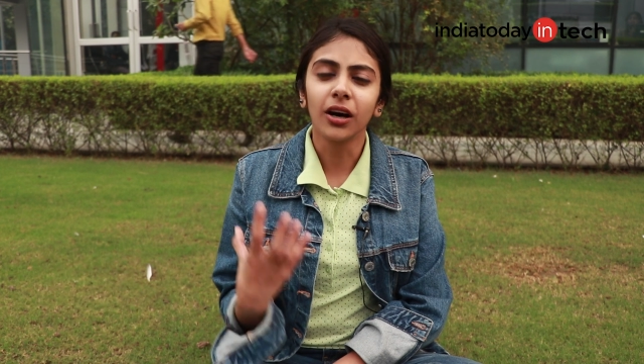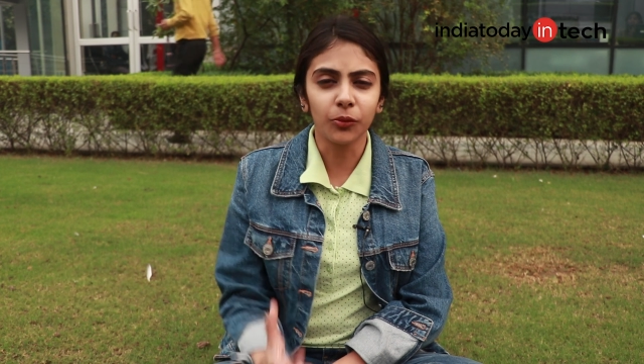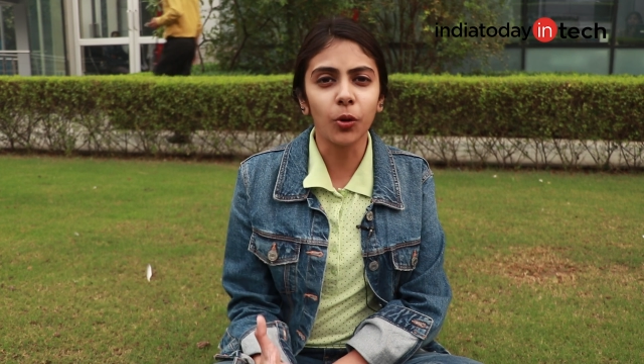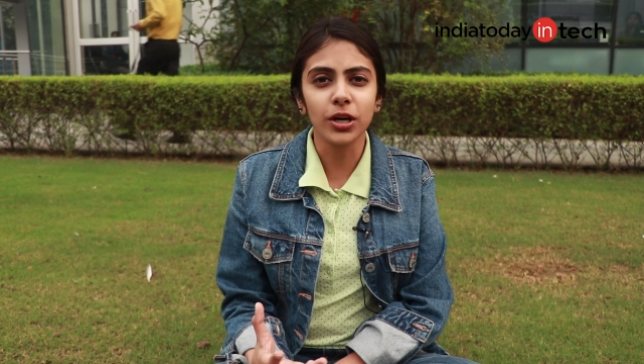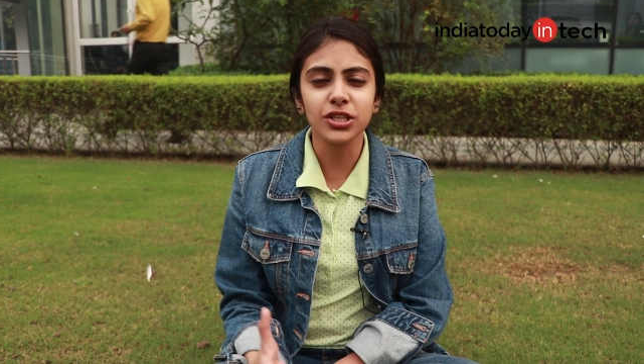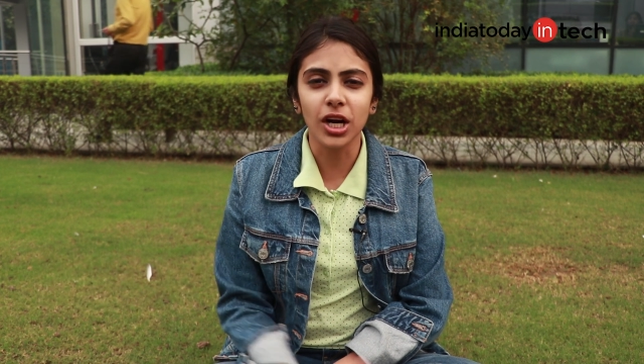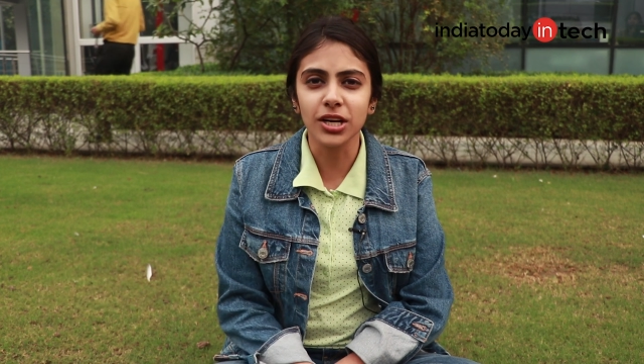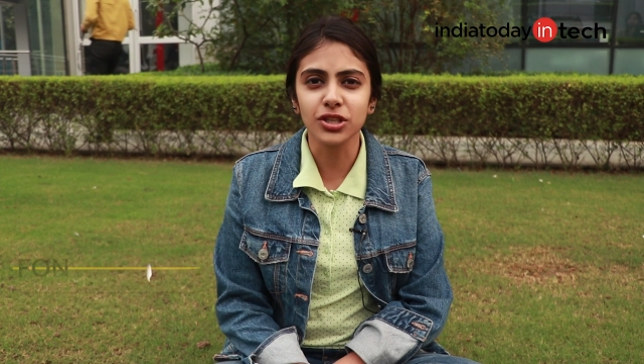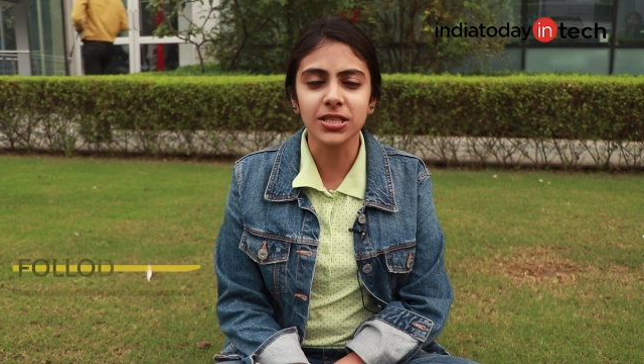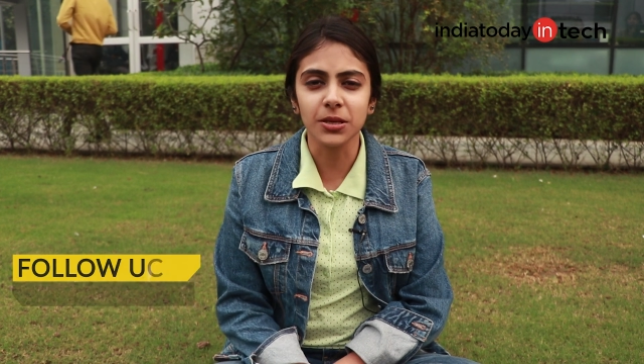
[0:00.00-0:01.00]
watt
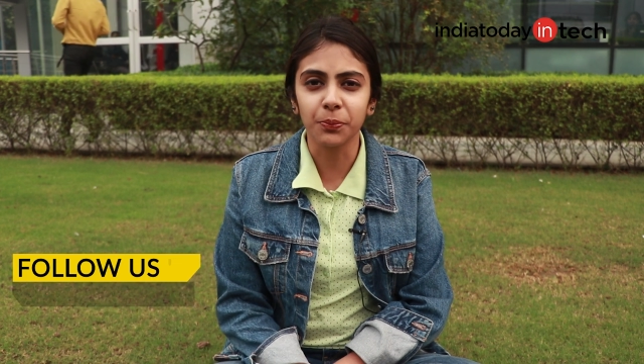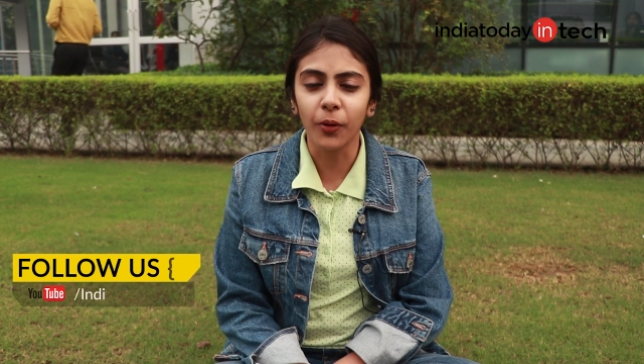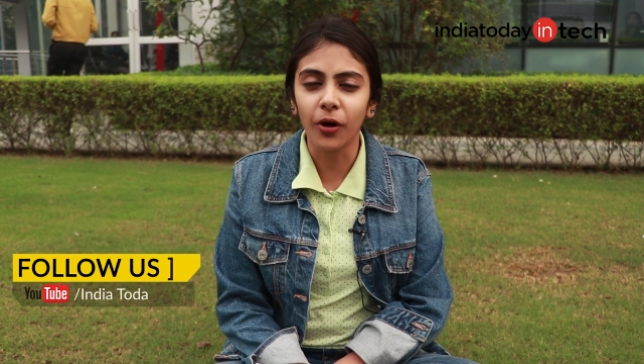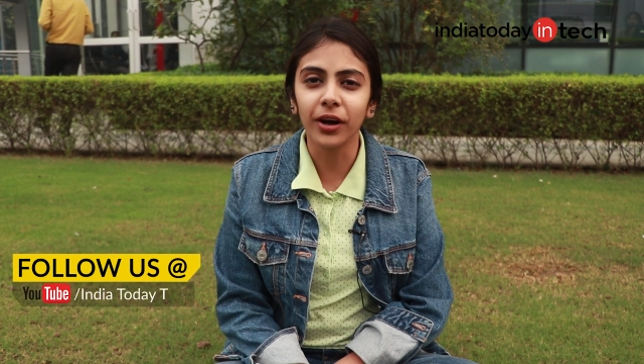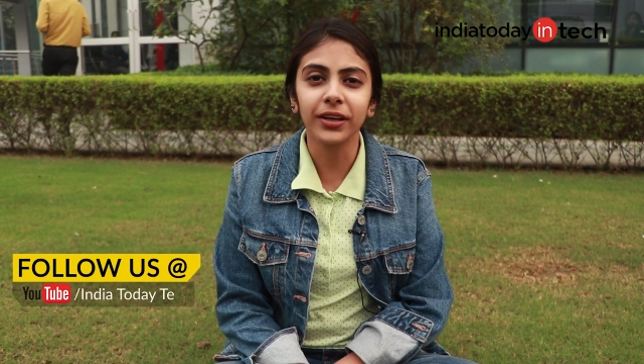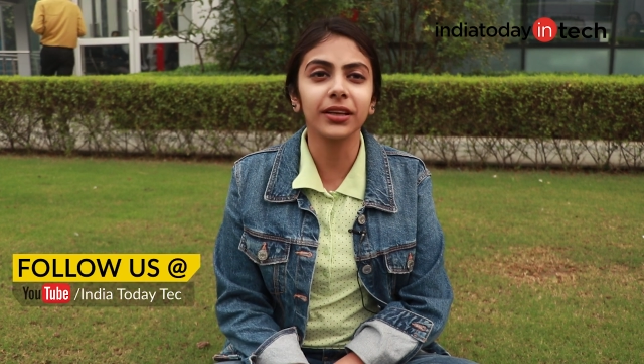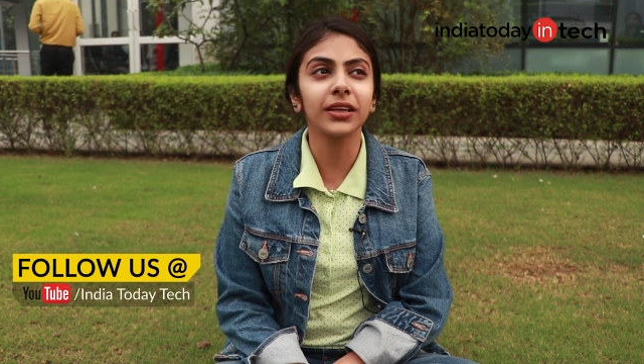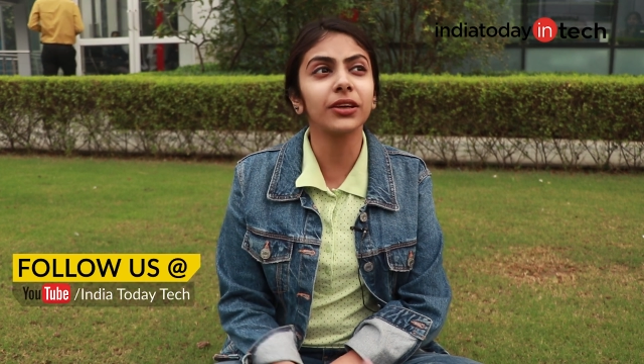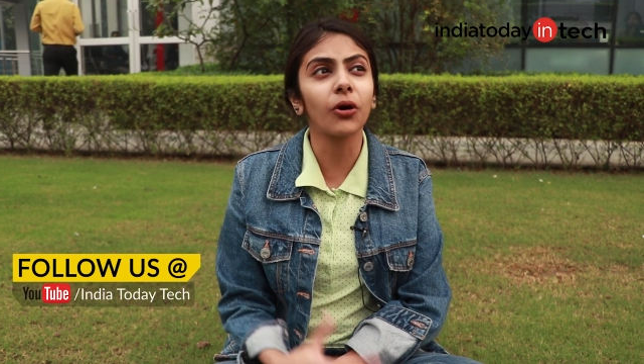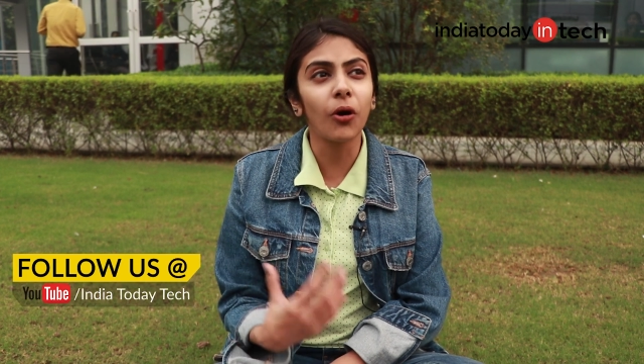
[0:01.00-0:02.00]
charging support and it